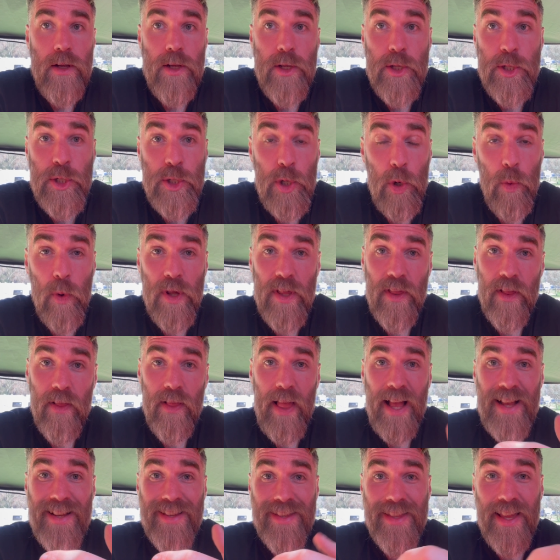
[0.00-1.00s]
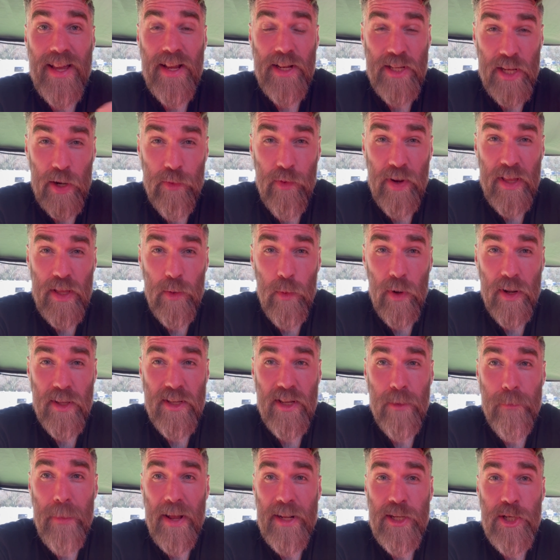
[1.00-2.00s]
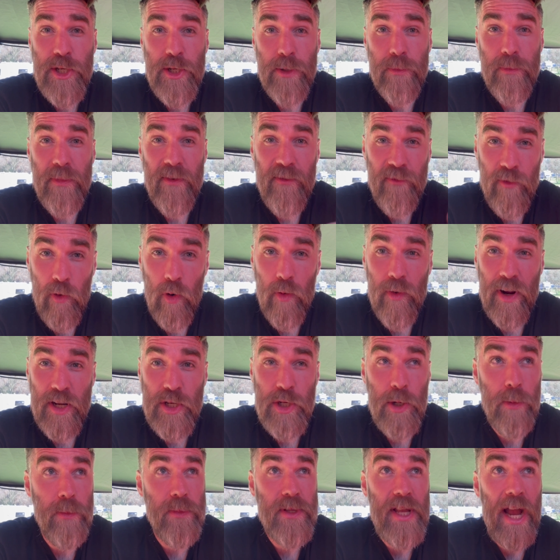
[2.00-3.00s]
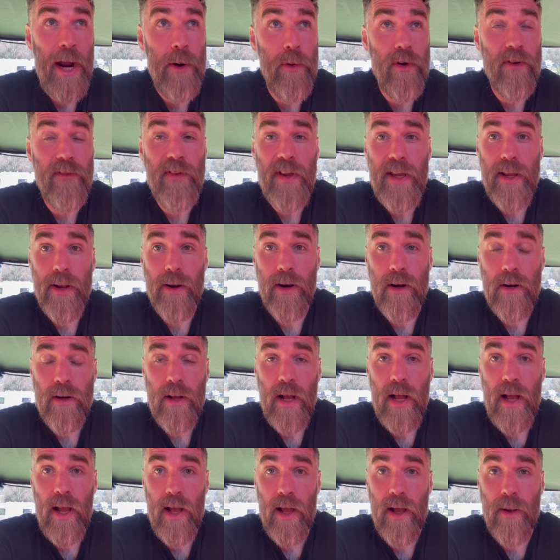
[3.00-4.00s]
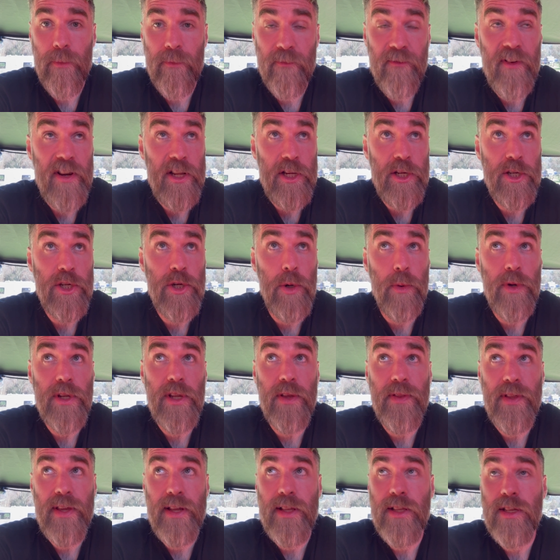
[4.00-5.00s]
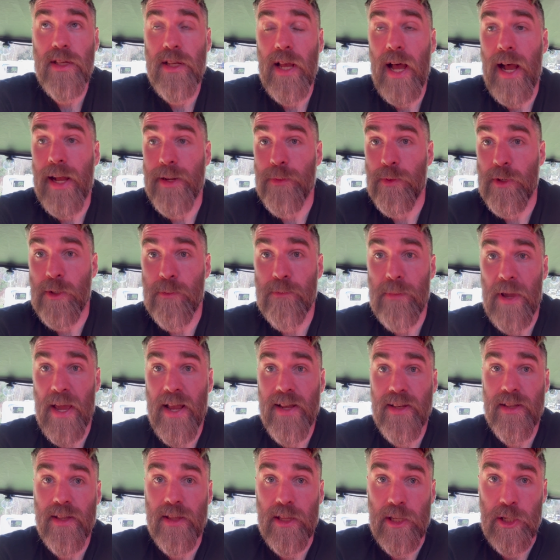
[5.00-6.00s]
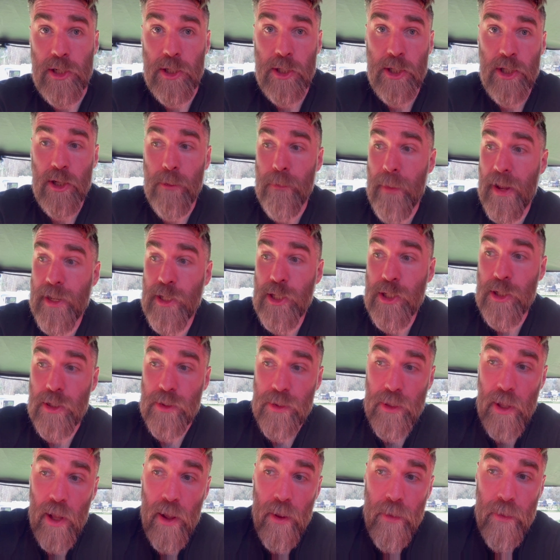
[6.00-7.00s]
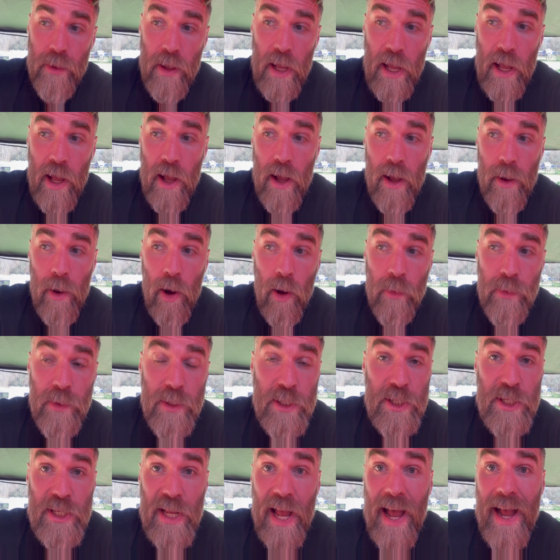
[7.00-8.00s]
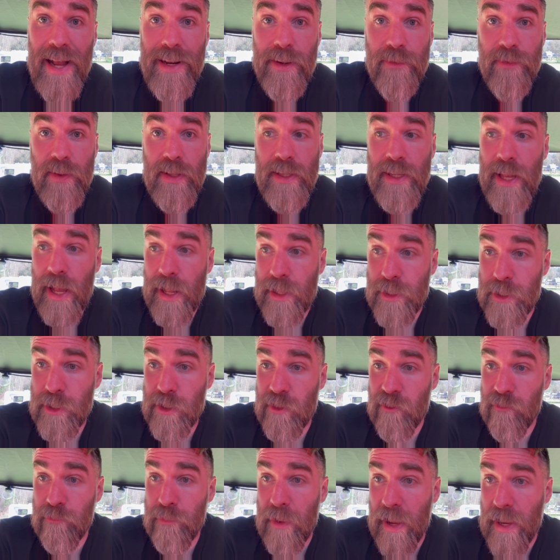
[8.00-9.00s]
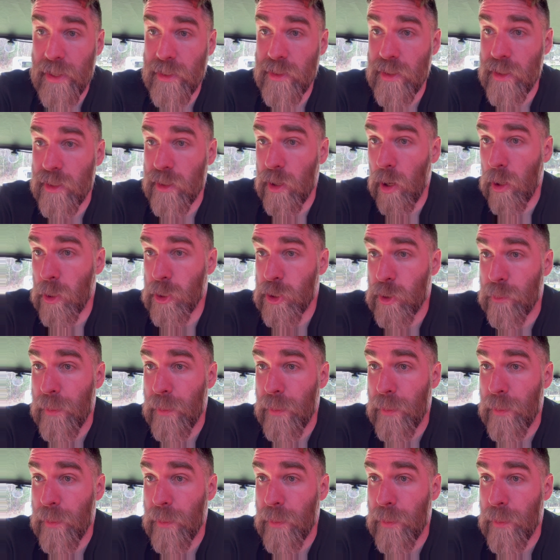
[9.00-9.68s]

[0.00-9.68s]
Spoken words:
So one of the last things I really wanted to mention before I jumped out of here, finished showing you the inside, was basically just to mention that on the side of the tent, you've basically got some